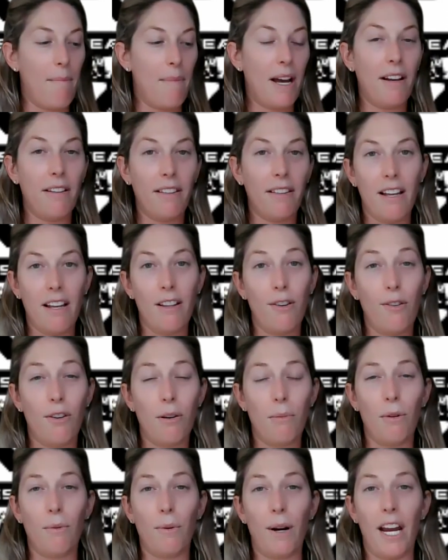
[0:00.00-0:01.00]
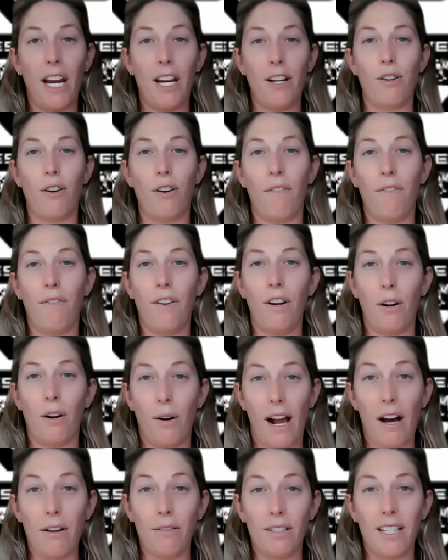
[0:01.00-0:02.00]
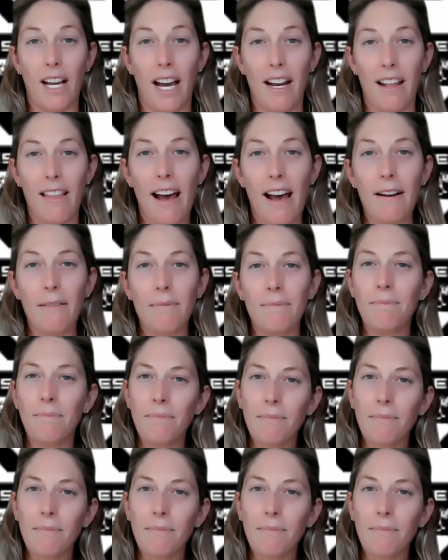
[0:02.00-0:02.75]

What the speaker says: healthy in the normal range or if you're outside of that.